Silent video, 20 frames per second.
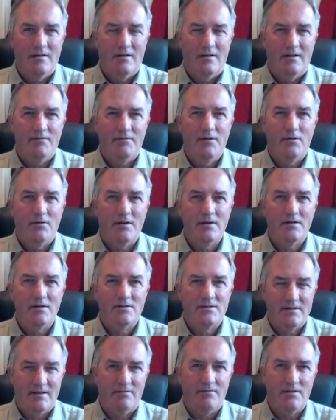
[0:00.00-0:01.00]
If you're under
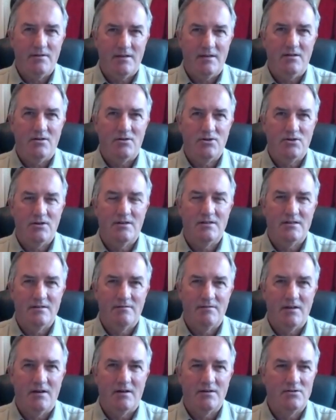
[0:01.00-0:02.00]
70, your chances of
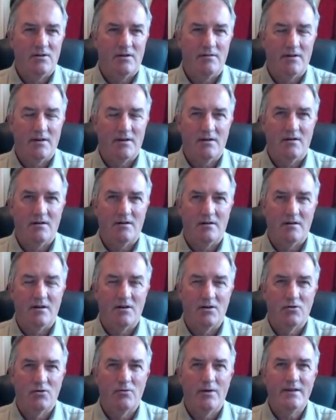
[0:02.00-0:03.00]
dying driving a car
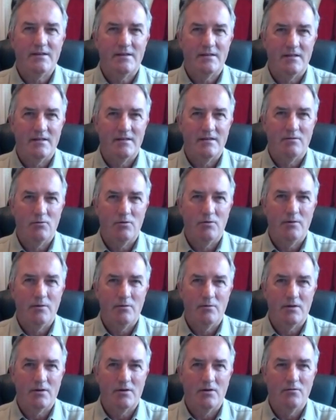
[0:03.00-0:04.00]
are greater than they would be
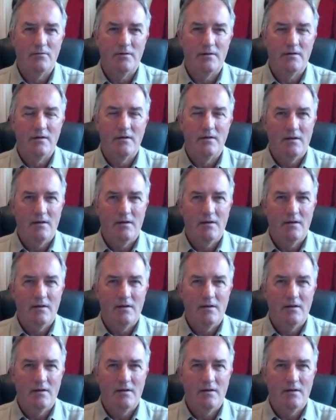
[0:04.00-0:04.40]
with COVID.